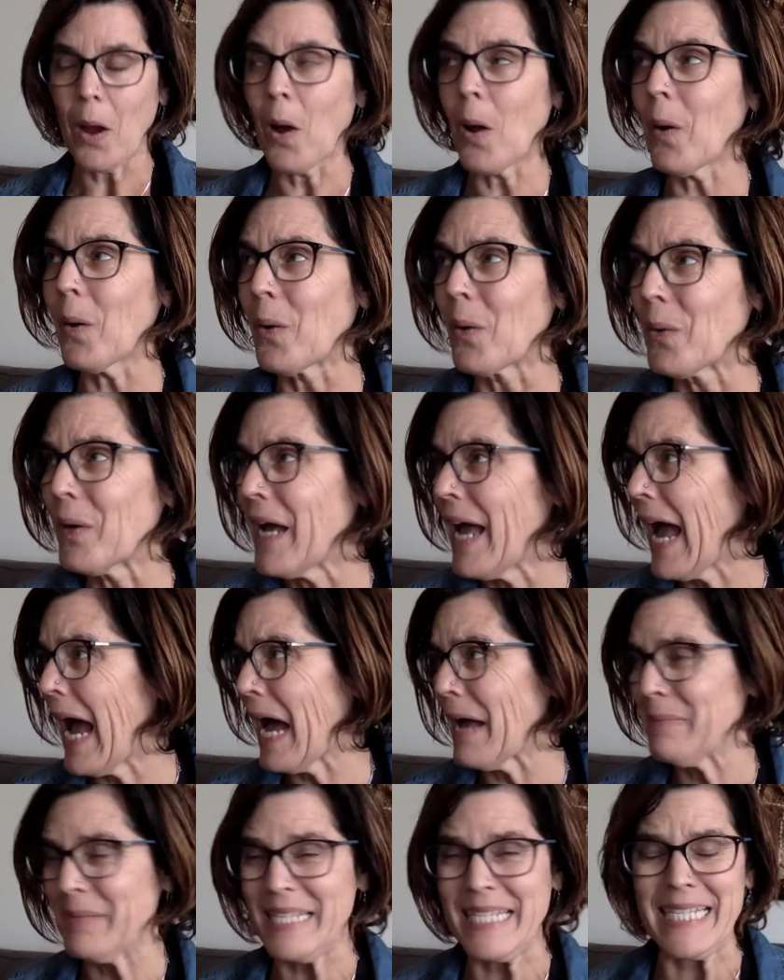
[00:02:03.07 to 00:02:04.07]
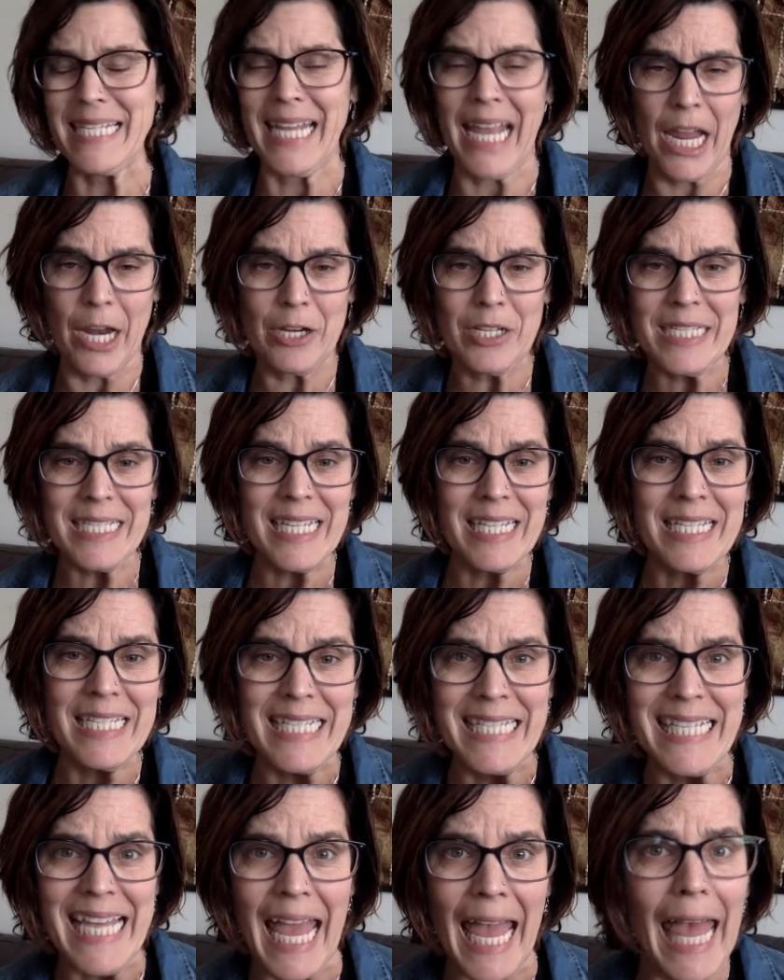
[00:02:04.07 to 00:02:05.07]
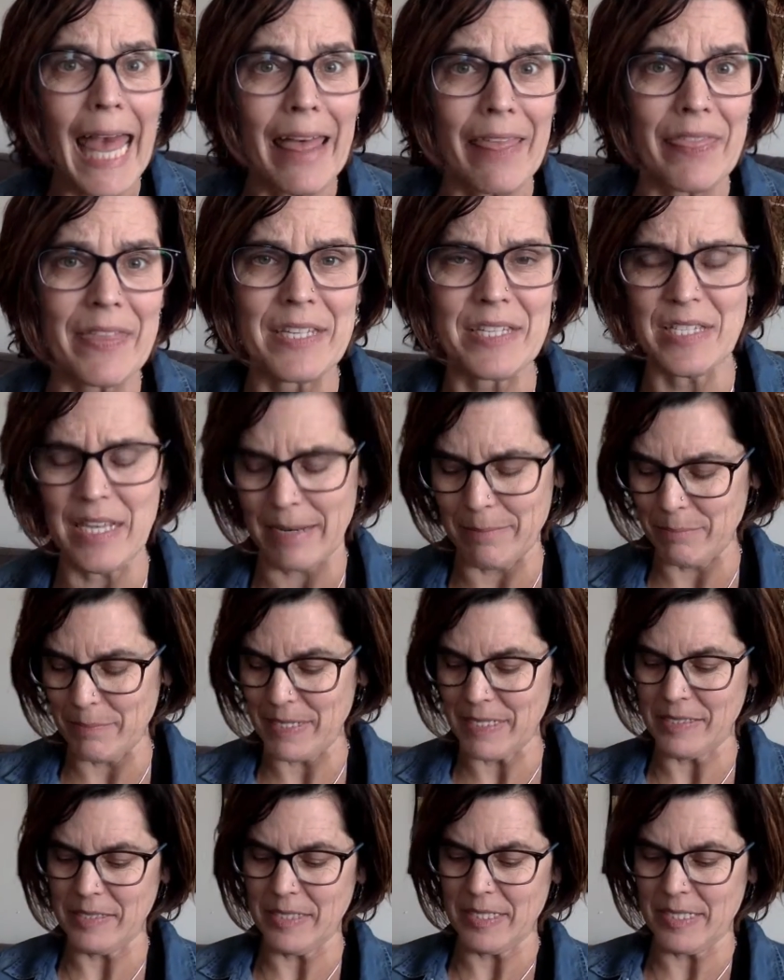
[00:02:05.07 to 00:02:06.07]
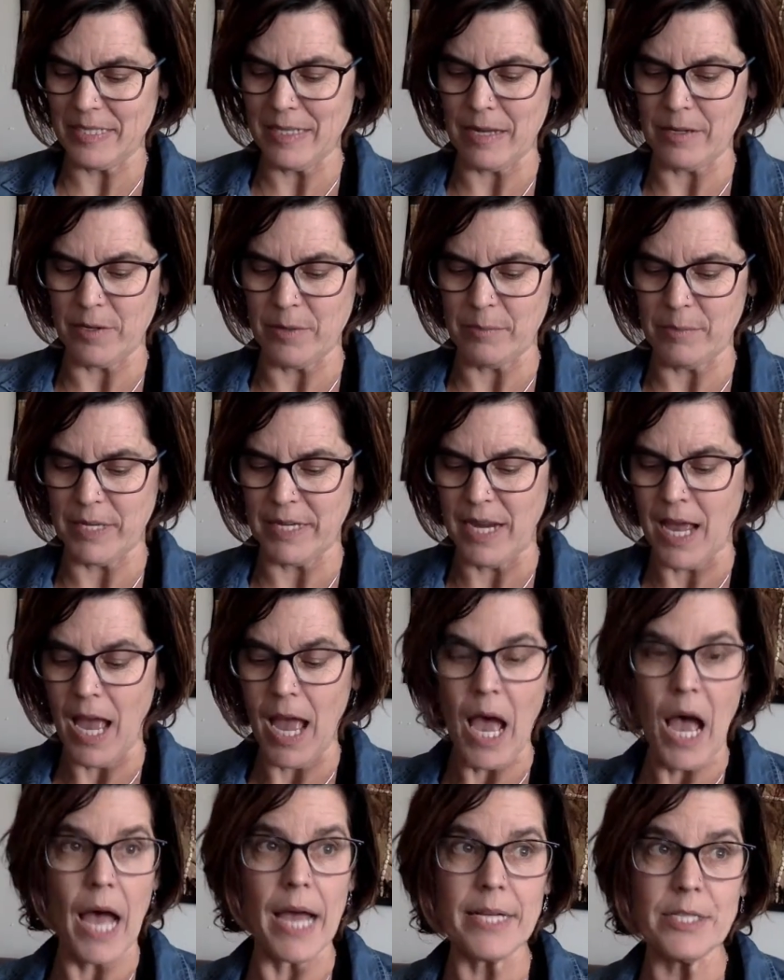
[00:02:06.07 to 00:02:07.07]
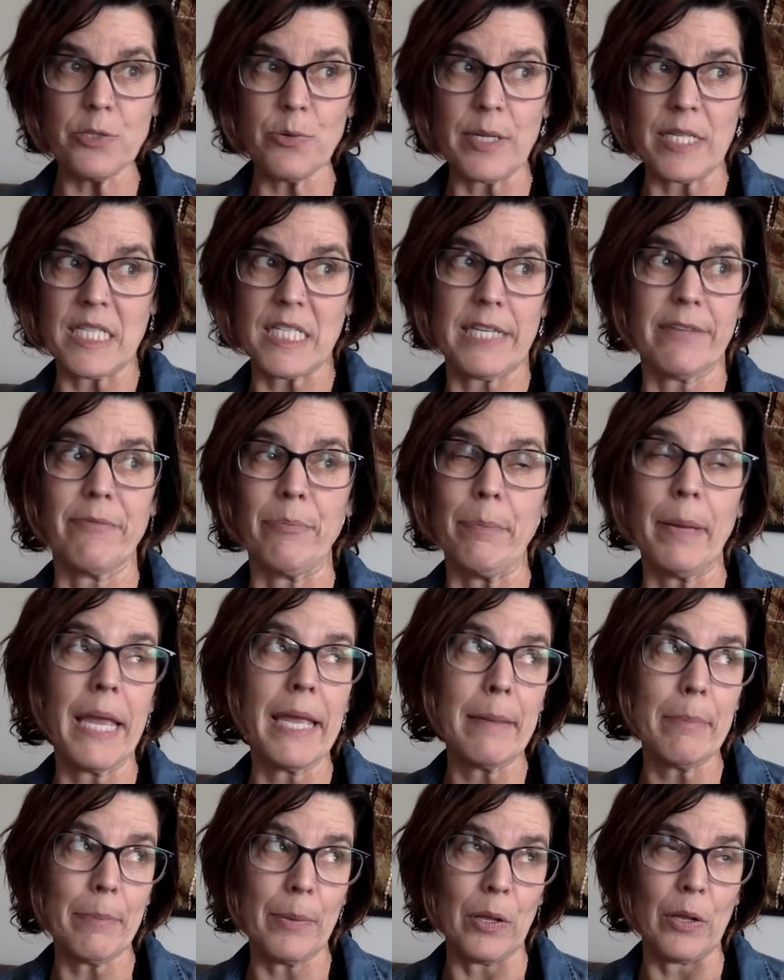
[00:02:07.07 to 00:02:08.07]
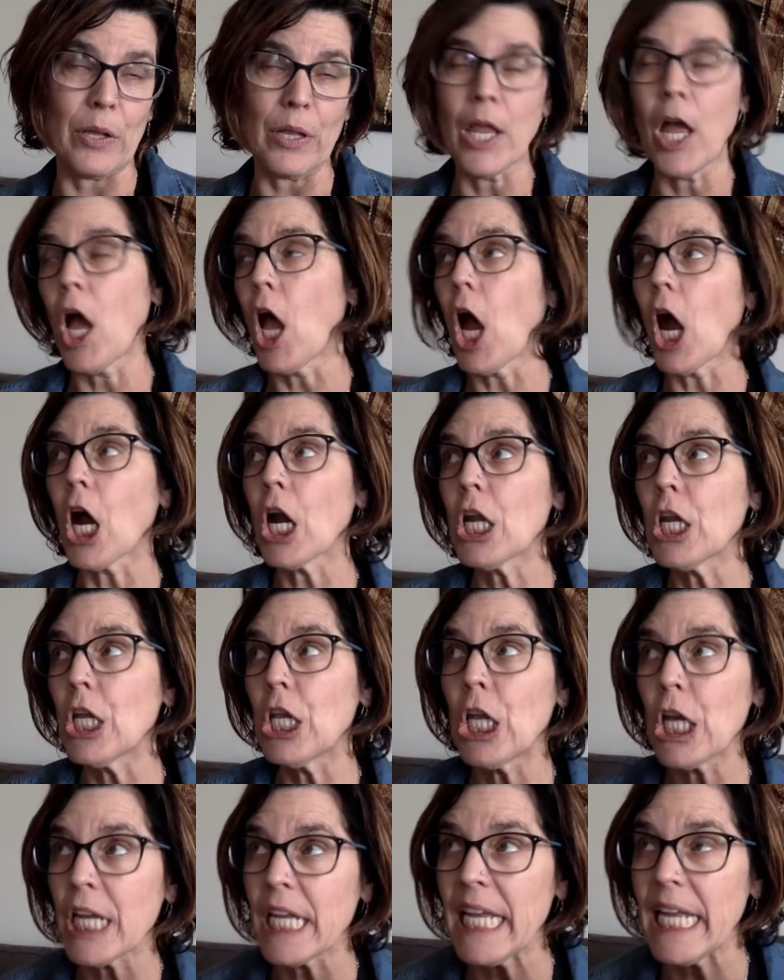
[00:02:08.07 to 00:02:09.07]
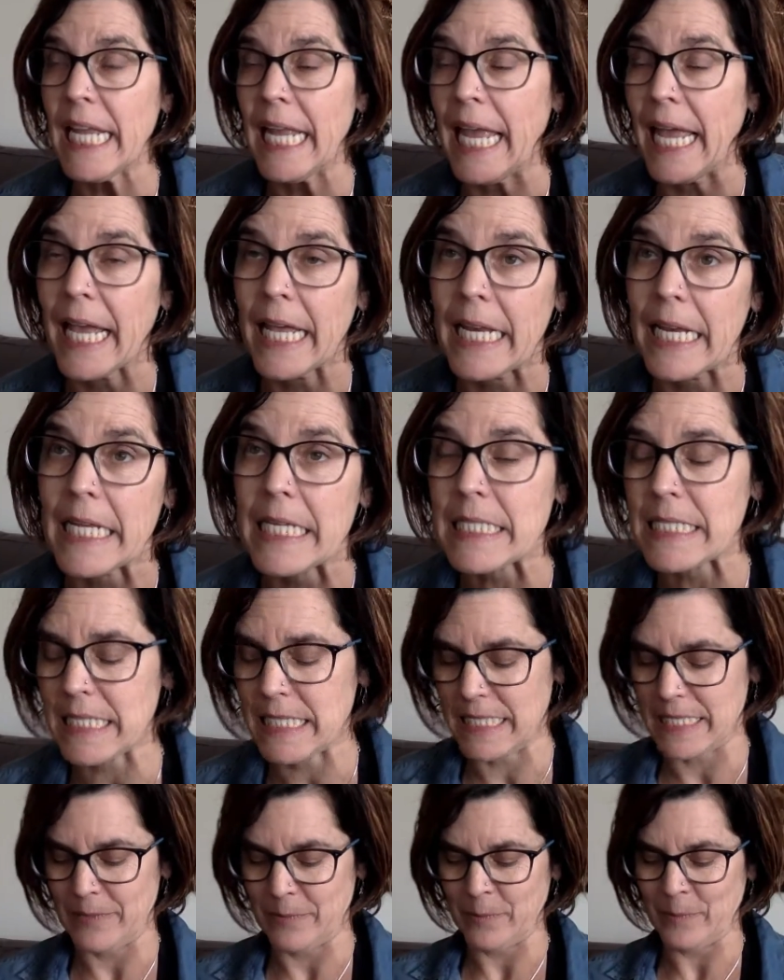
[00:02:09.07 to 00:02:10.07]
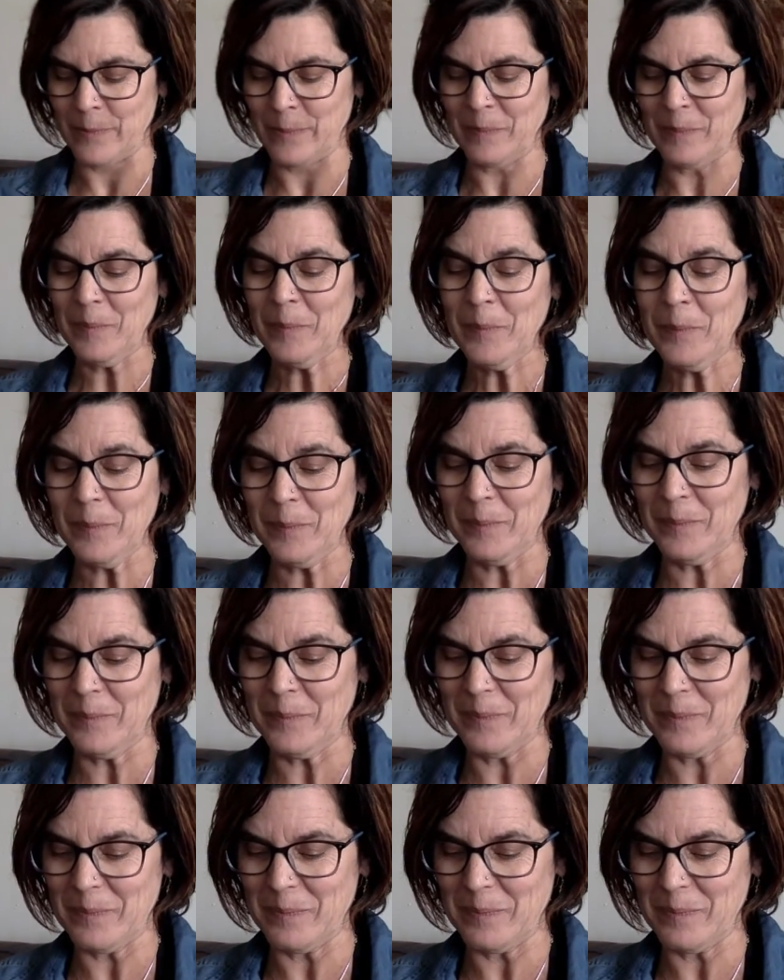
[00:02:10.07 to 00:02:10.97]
Oh, I'm scared to death, said Mrs. Zuckerman. Hundreds of people are looking at us.